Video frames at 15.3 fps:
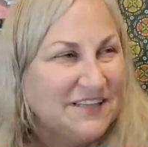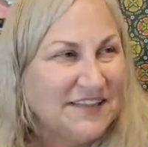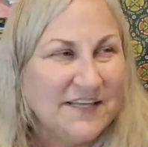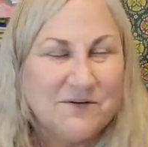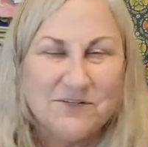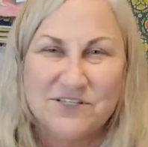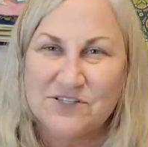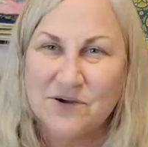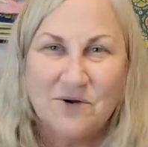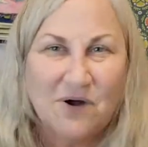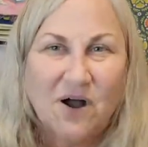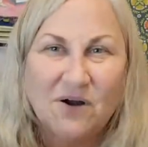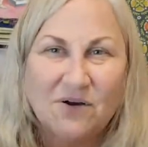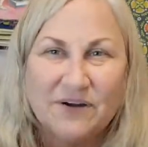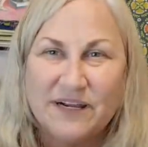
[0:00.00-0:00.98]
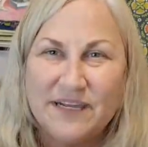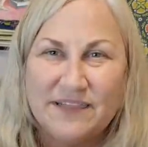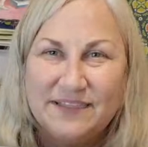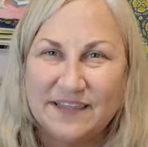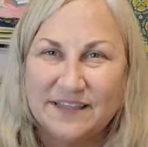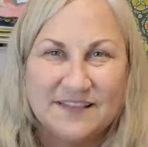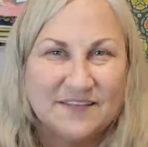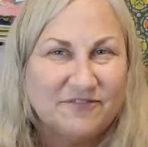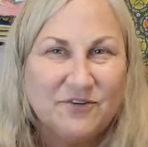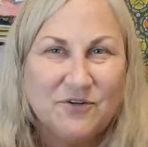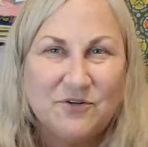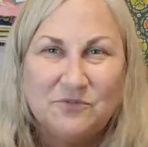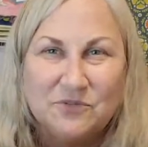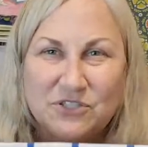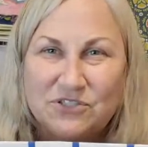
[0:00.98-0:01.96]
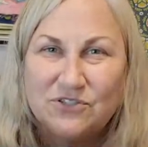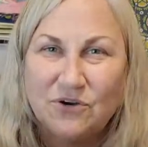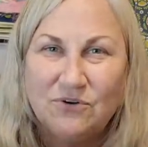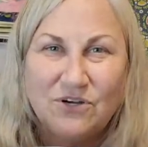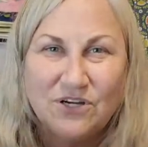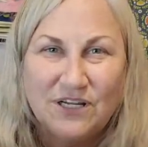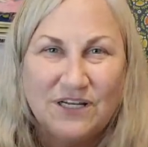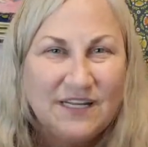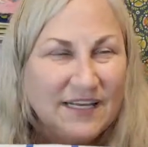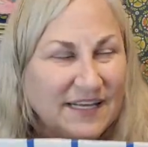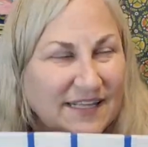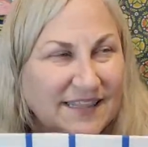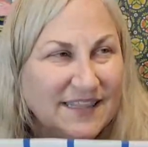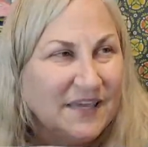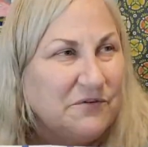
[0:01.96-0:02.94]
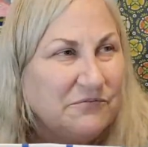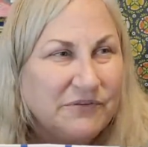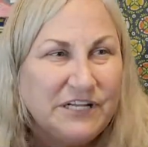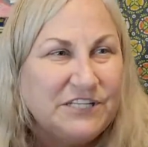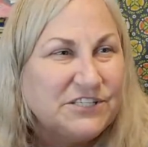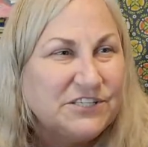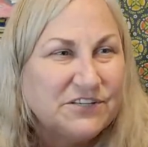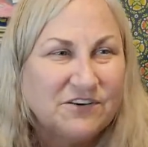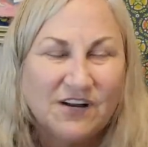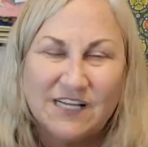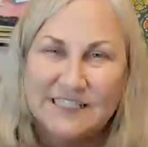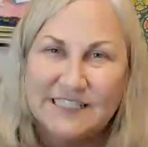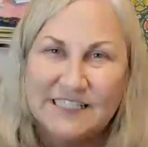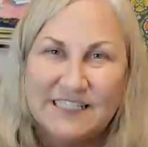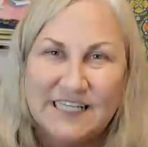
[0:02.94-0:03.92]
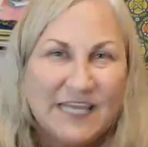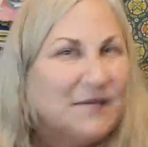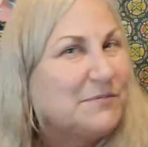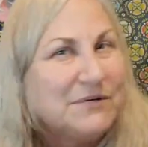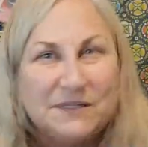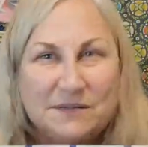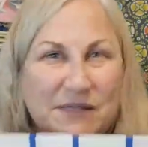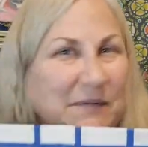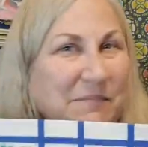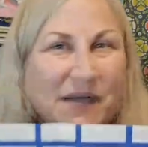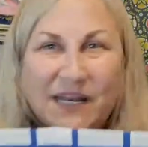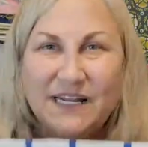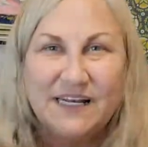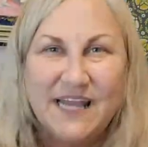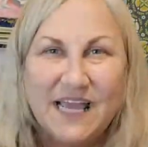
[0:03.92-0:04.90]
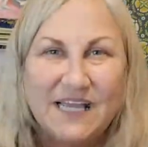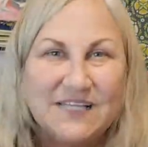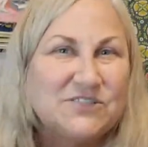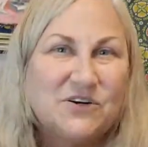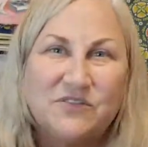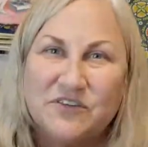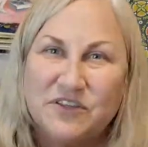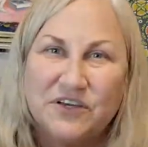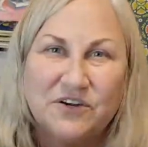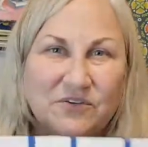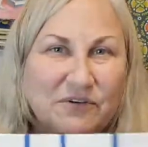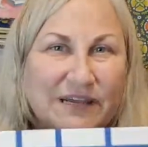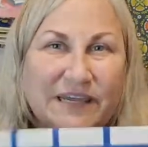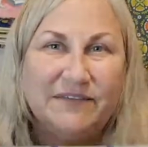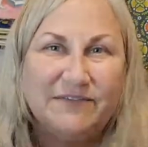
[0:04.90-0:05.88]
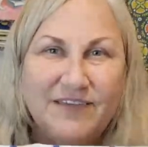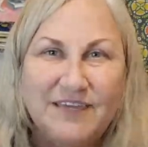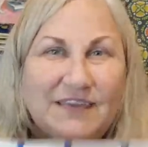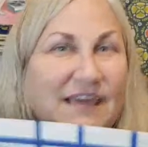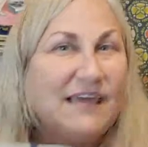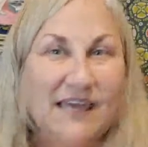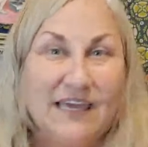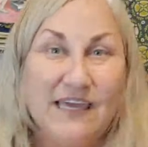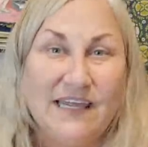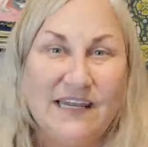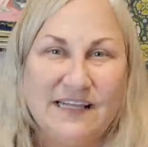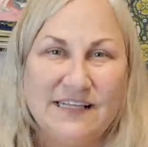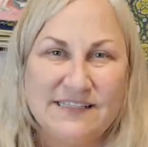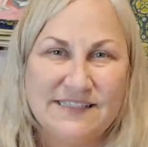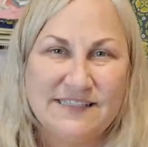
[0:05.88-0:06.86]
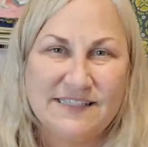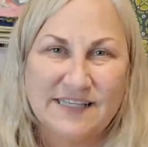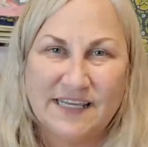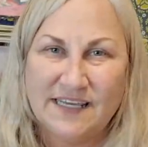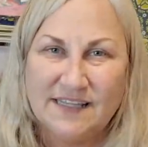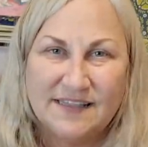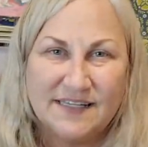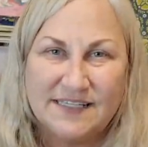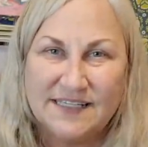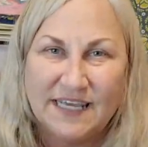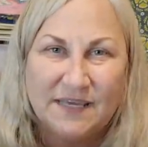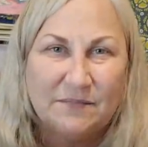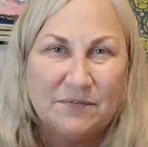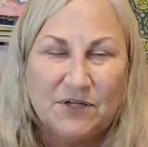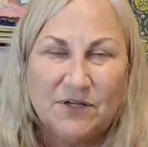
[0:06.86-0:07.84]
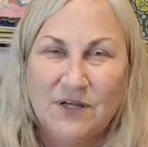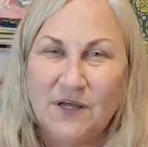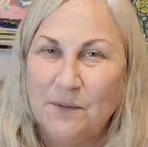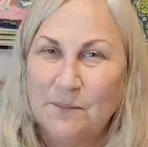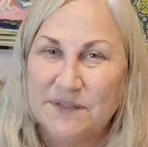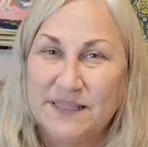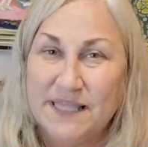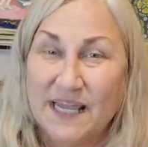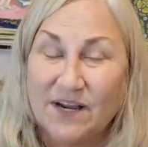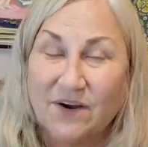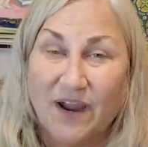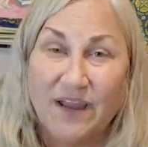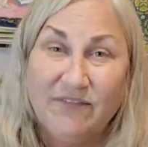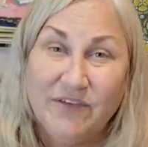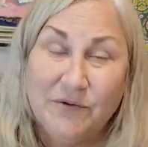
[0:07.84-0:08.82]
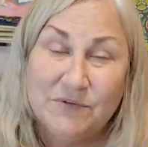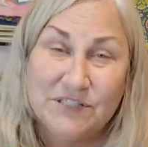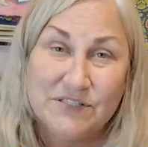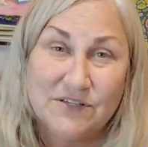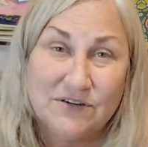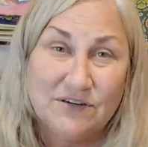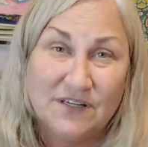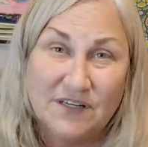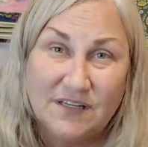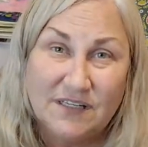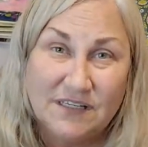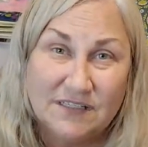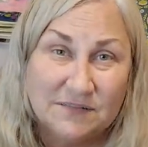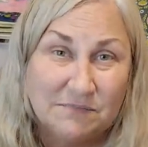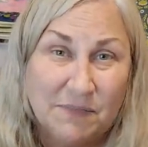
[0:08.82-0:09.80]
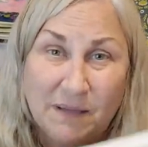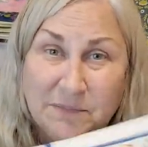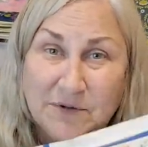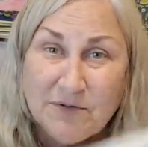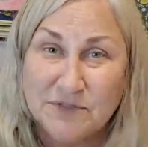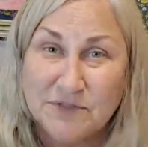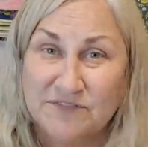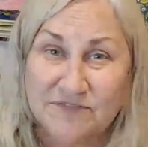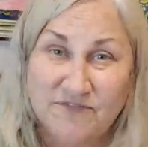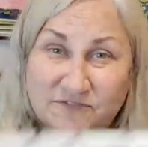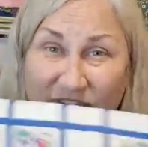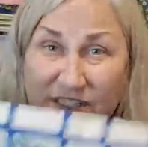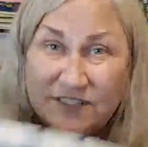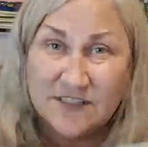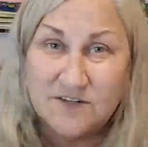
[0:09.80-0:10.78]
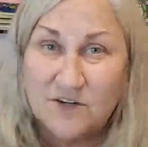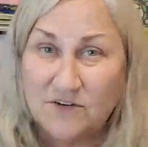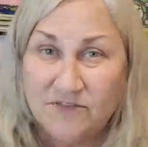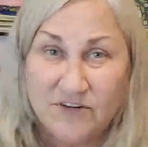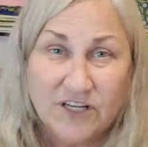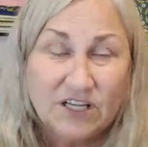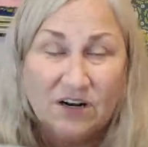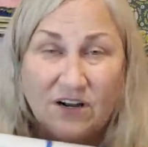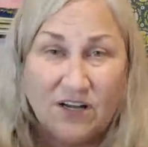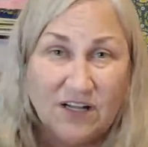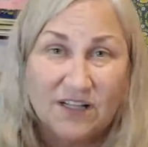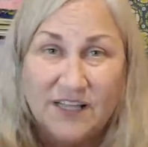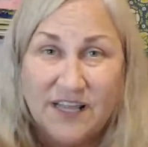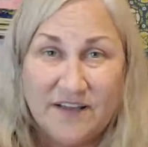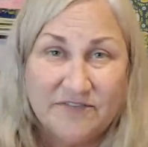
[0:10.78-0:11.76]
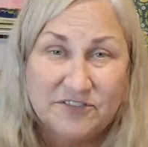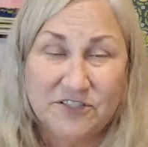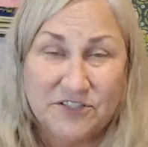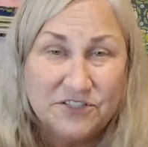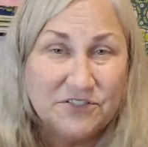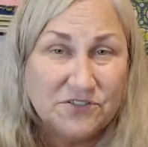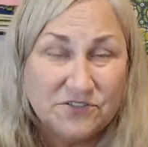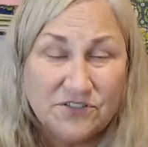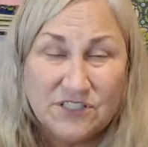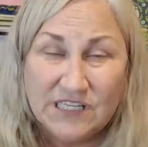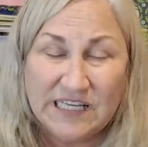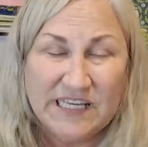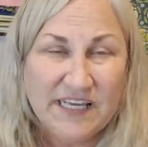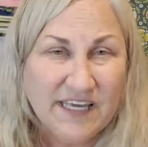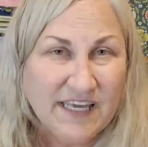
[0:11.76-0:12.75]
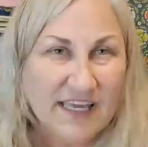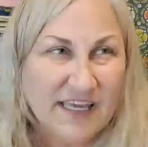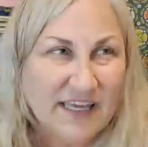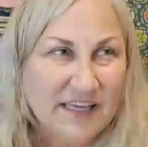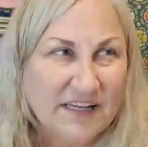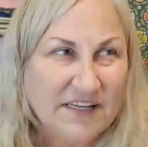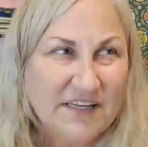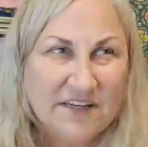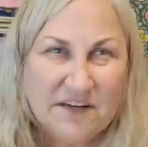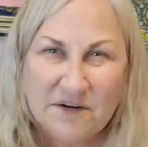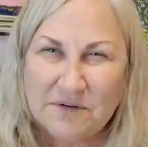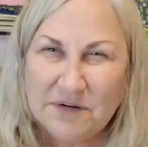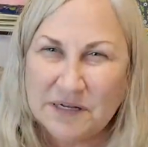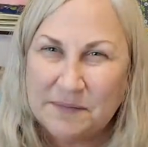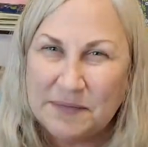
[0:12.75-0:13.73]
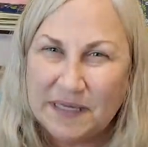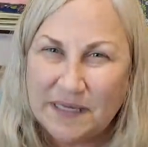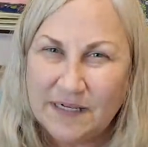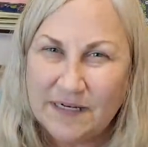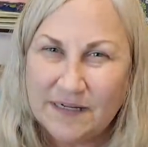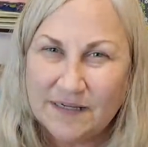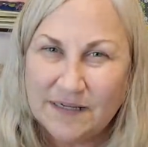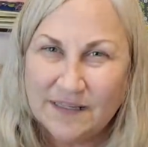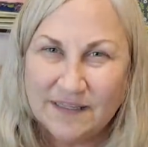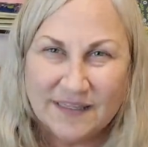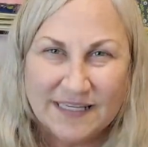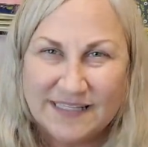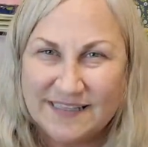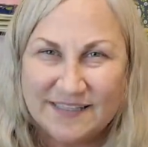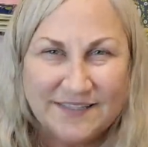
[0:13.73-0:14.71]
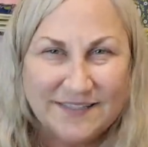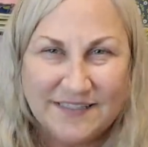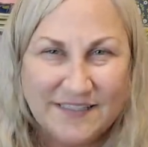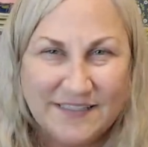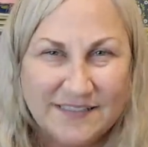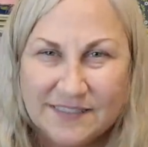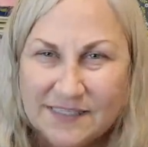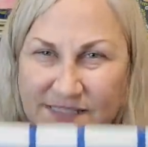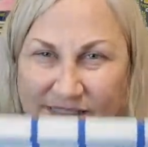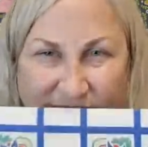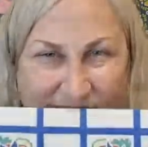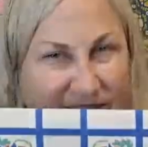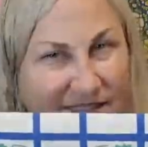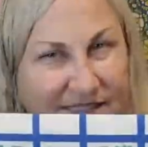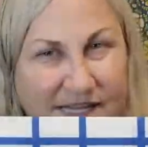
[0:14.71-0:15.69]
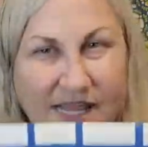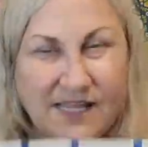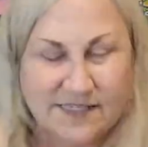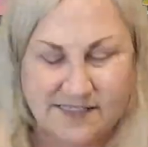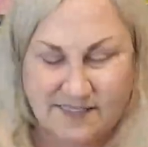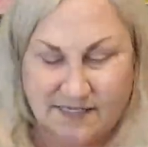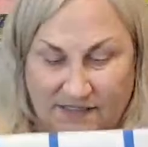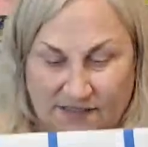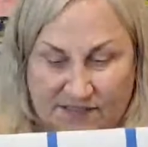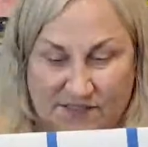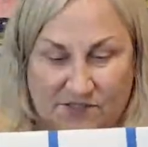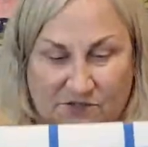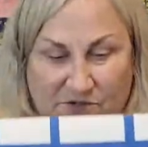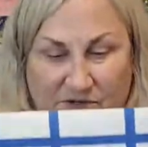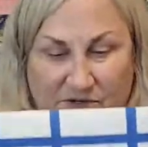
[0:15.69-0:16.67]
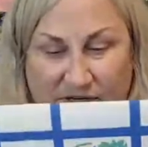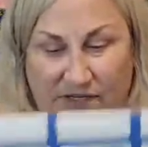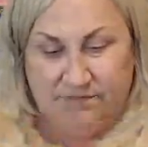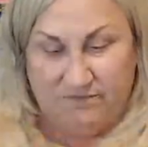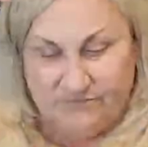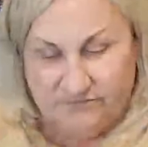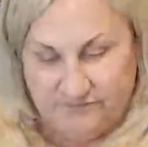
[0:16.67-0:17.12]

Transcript: They were so hungry that the food was so good. They reached across the table and they might have knocked over the gravy and it stained the table. But that gravy was so good because mama was fussing over it all afternoon. And you know what I mean? Like the, these things, these stains tell a story.